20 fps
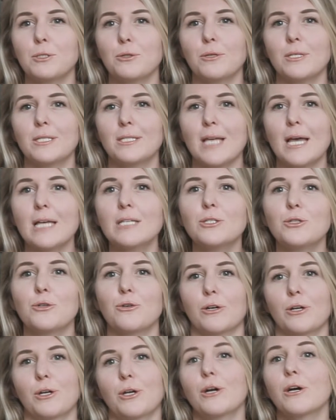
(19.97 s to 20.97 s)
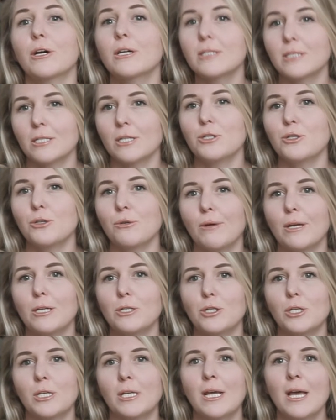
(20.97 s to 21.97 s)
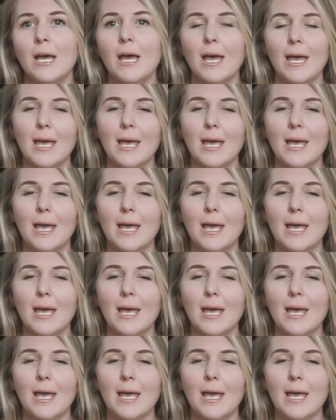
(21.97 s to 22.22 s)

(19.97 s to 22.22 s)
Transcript: to assess your current situation